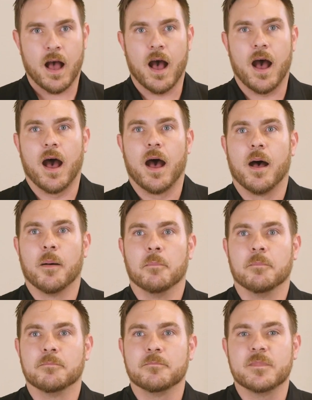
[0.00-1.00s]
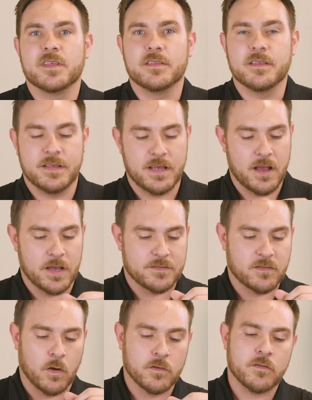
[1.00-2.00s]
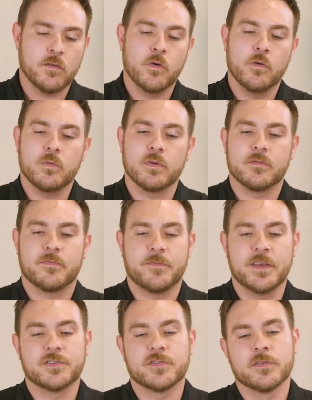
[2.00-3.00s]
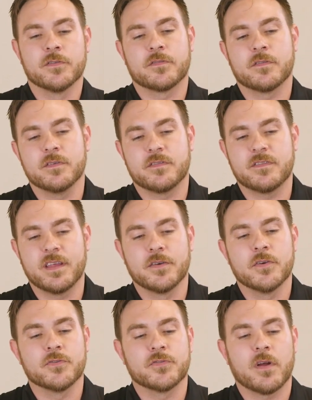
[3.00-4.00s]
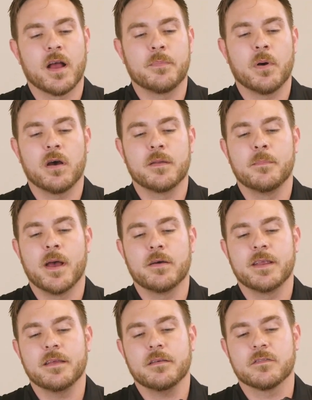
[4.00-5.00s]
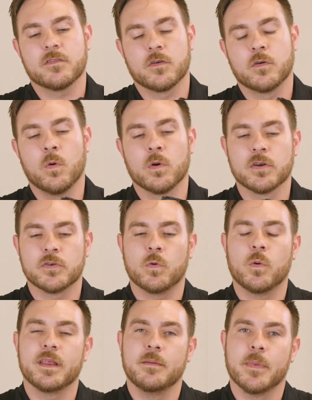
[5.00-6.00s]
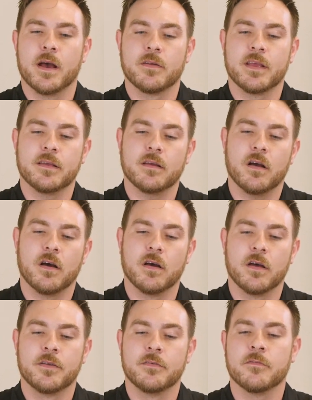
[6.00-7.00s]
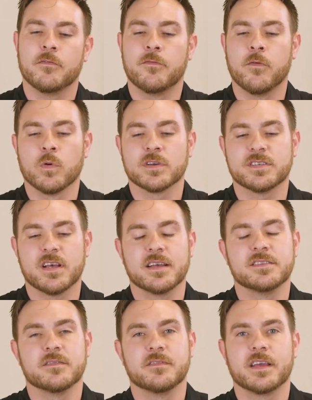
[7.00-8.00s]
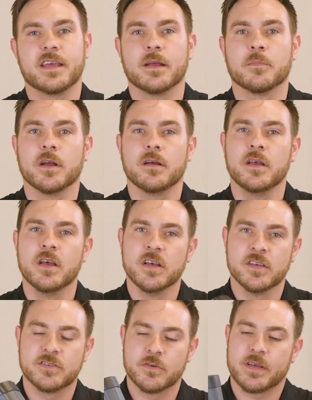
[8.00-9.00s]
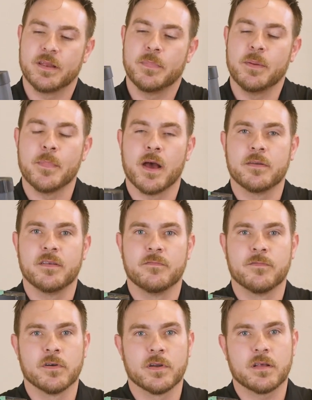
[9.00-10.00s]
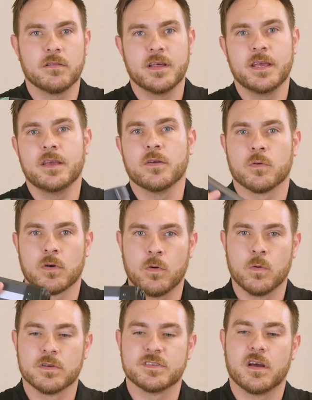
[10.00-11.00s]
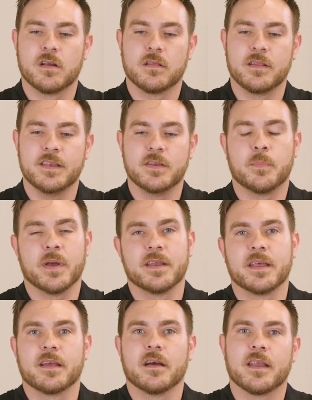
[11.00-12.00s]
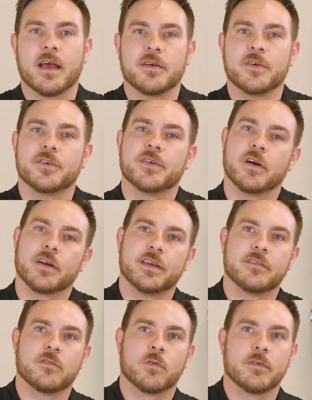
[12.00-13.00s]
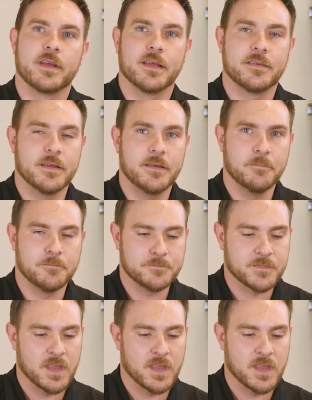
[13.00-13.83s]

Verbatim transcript: It also features standard tripod mounting, so ¼ 20 mounting on 4 sides of the camera. So it can be mounted vertically or horizontally, depending on how your target is oriented.